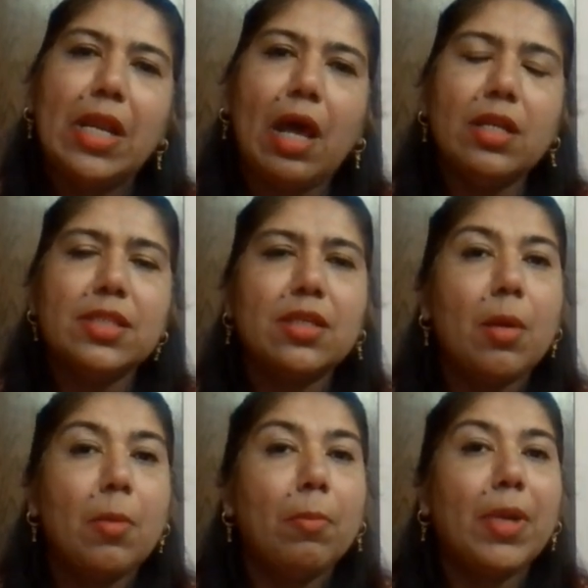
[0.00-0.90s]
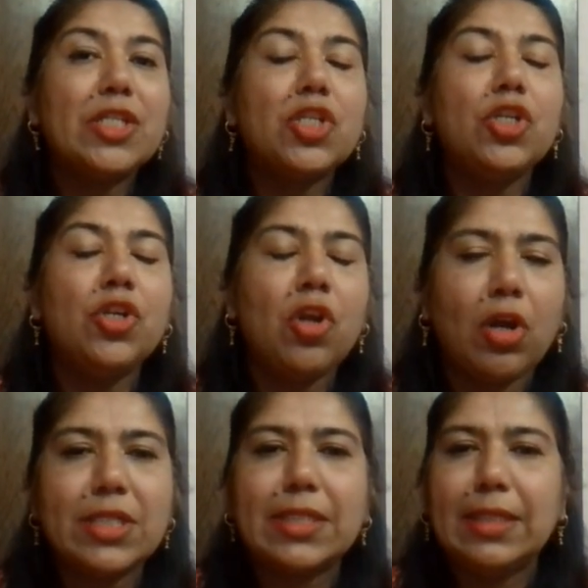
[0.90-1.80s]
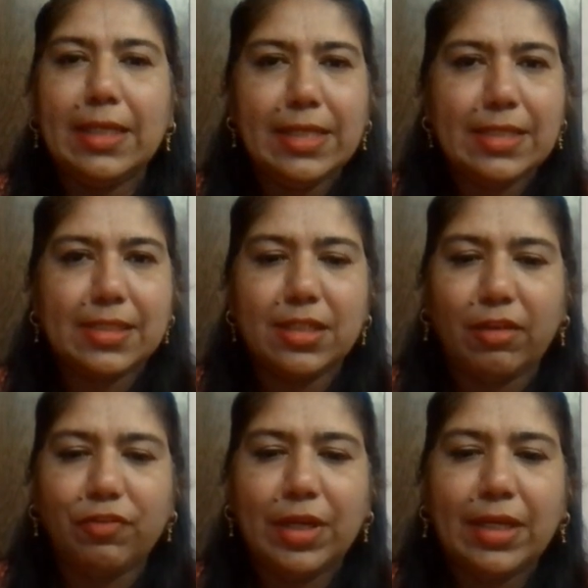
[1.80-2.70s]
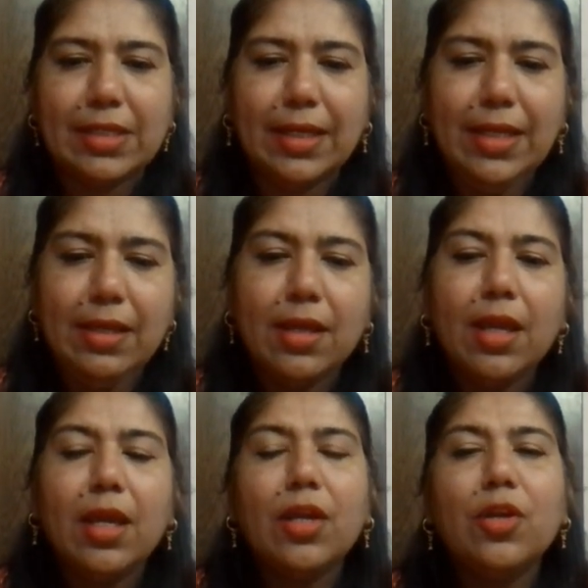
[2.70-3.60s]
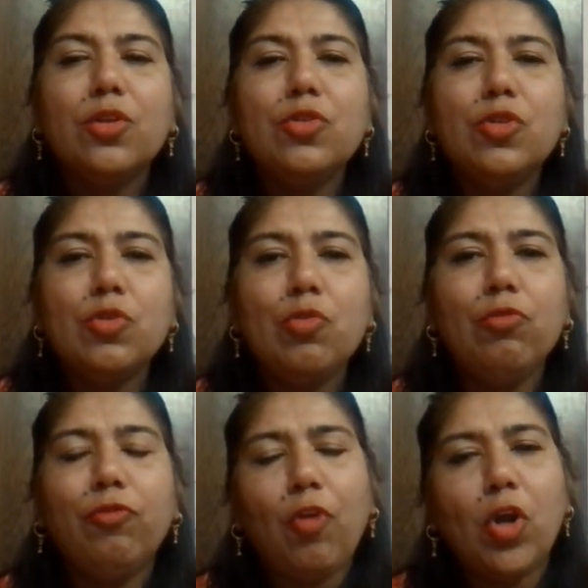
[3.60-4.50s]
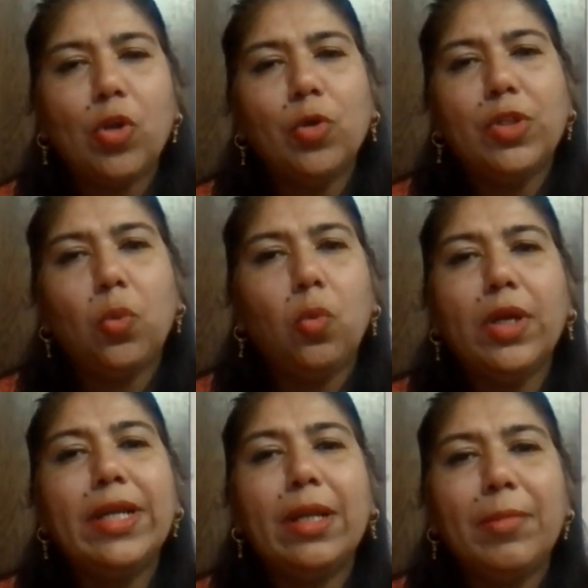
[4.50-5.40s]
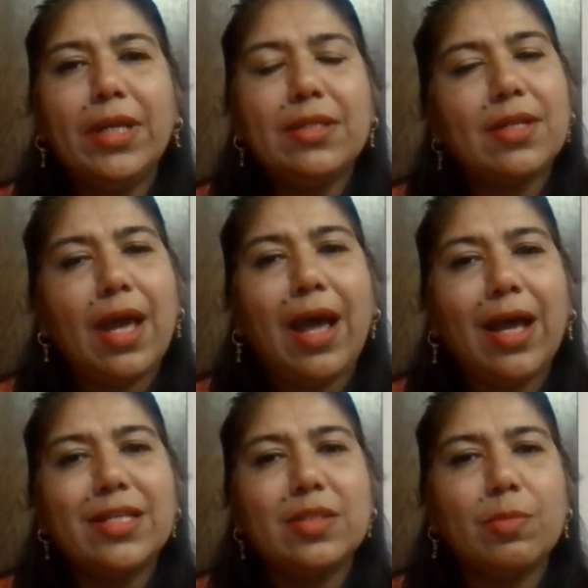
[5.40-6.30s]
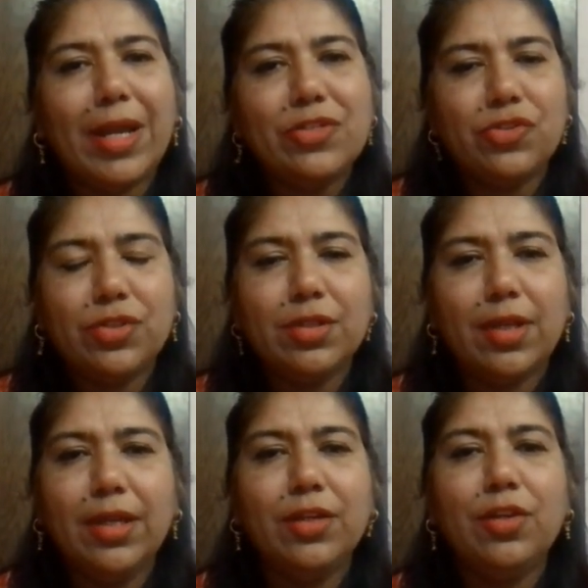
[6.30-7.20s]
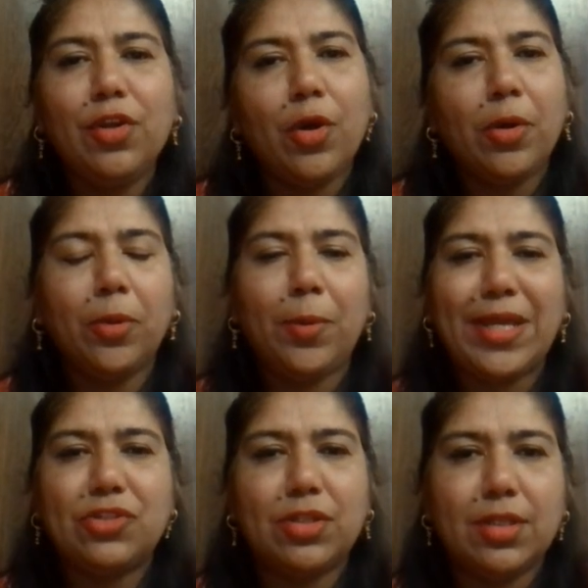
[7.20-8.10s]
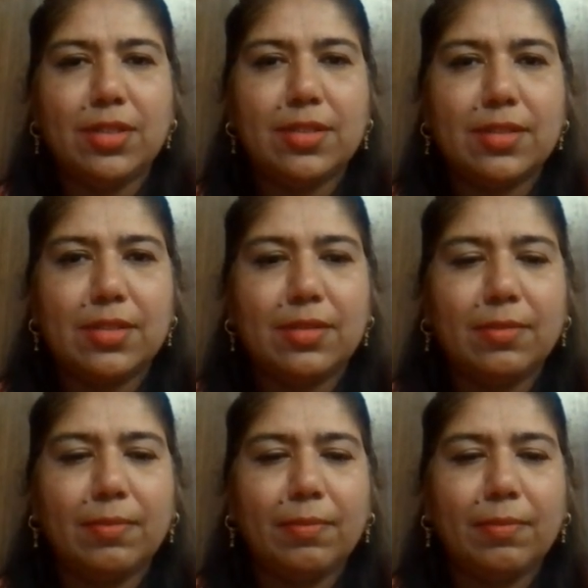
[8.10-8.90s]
Last but not the least, definitely, do follow the word limit as mentioned in your questions.